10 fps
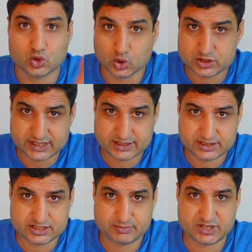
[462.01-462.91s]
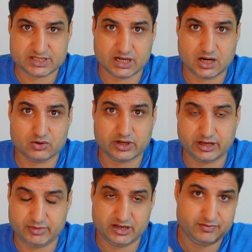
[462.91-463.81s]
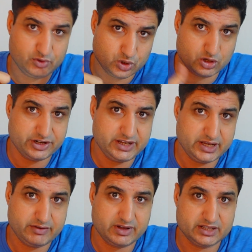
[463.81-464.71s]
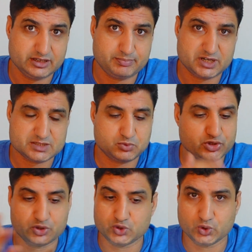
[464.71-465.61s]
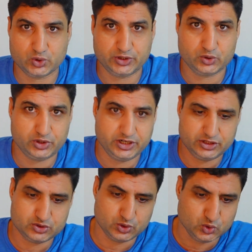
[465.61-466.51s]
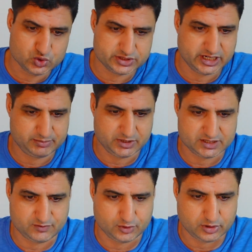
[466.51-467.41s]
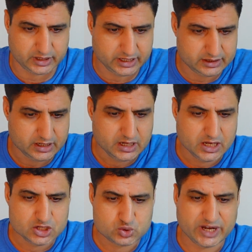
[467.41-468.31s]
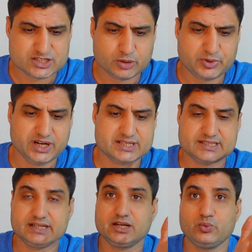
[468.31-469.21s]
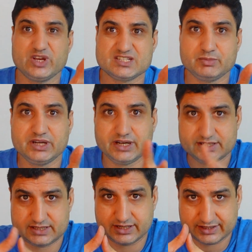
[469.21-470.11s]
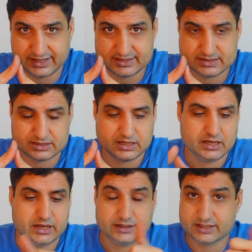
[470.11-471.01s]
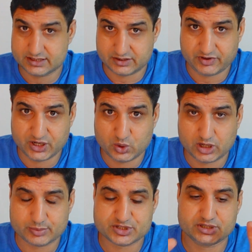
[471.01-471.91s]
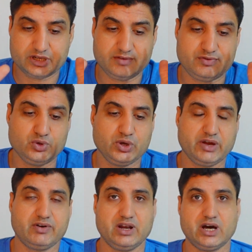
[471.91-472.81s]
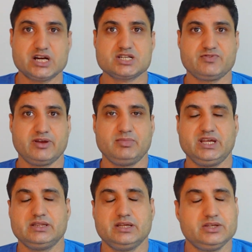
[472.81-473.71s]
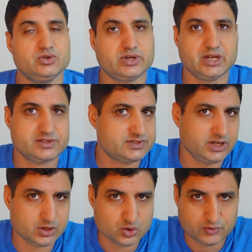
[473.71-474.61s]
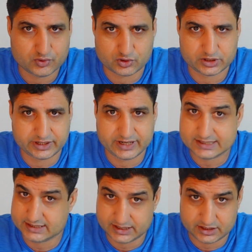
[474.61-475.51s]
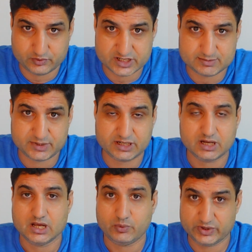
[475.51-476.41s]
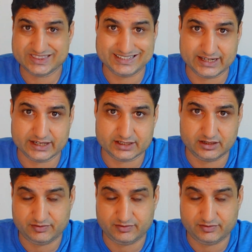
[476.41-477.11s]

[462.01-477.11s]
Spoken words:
Dual citizenship is allowed. I mean, if you already have another passport, you don't need to lose that passport, right? Choice of real estate investment in St. Kitts. This is a very good option. If you have a large family, then you can still go for the real estate investment with the title.